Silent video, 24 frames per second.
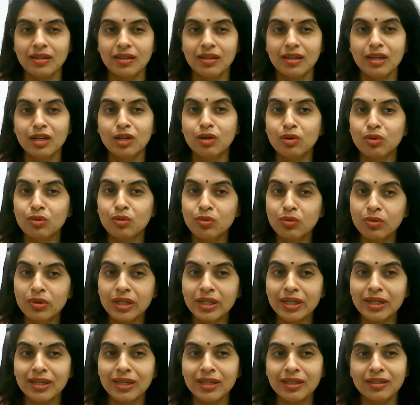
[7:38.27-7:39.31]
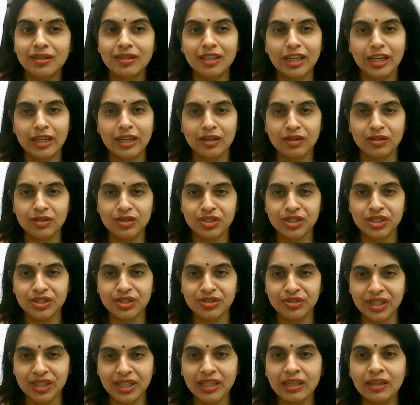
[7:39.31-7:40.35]
included in the energy
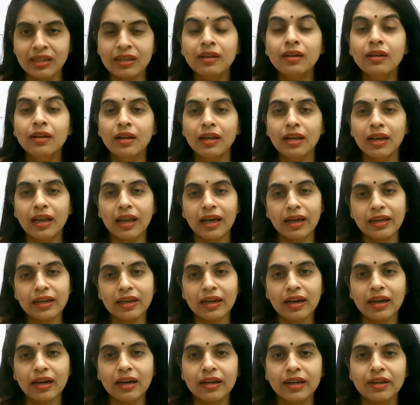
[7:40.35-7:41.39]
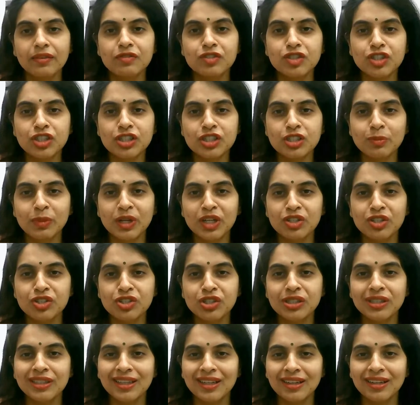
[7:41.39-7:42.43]
drink. Like I have just
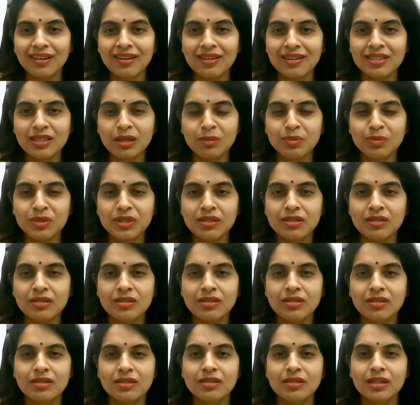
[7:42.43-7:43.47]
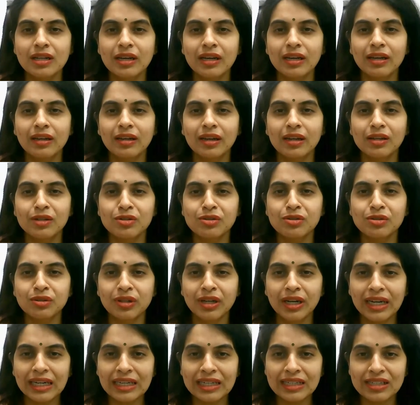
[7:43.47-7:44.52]
mentioned, there are substances like
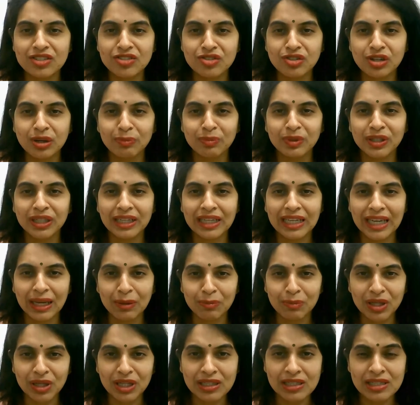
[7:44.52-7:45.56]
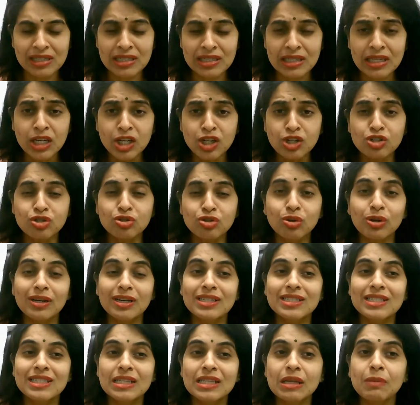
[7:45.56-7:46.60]
endocrine disrupting chemicals. So a
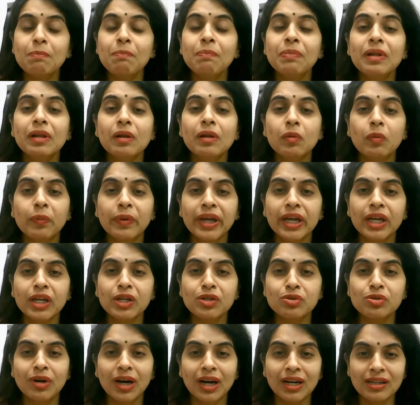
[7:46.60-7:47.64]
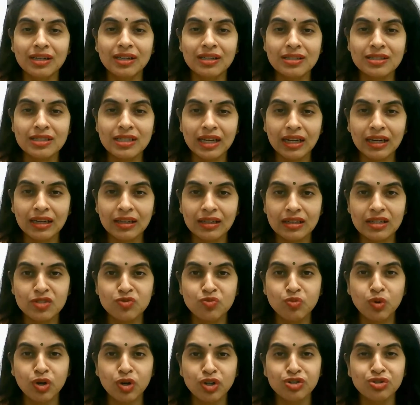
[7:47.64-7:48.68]
simple way to understand is
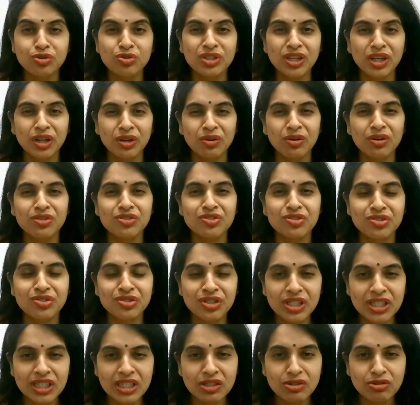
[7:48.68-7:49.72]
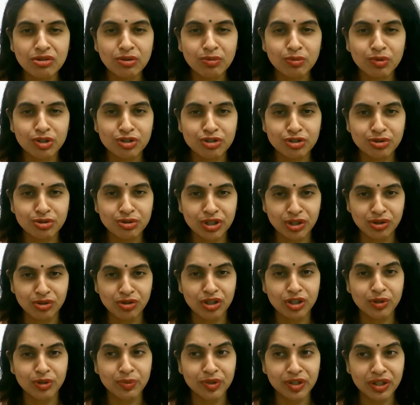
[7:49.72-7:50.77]
what you cannot read or what you
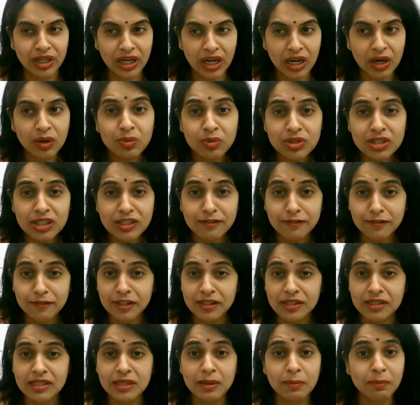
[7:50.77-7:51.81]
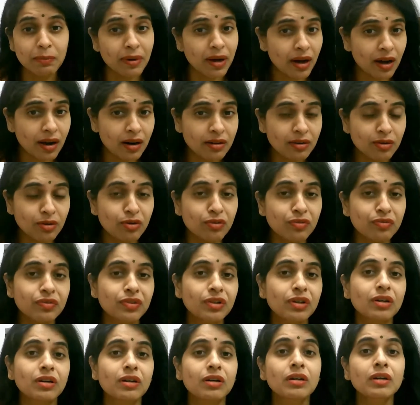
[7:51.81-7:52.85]
cannot pronounce. If it is a part of
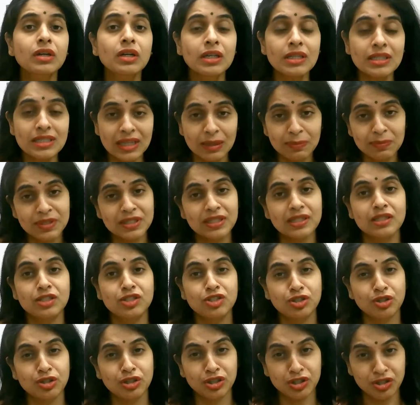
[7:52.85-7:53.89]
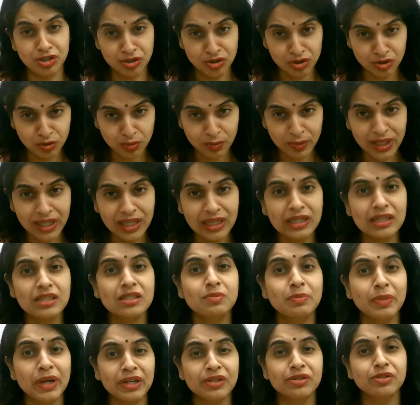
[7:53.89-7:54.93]
the substance you're consuming, it is
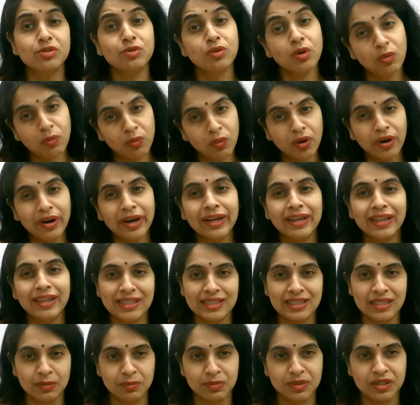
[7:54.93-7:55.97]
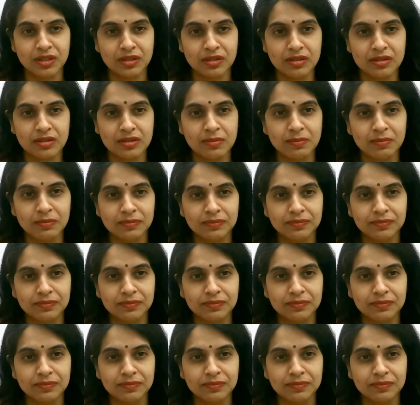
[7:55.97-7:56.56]
better to avoid that substance.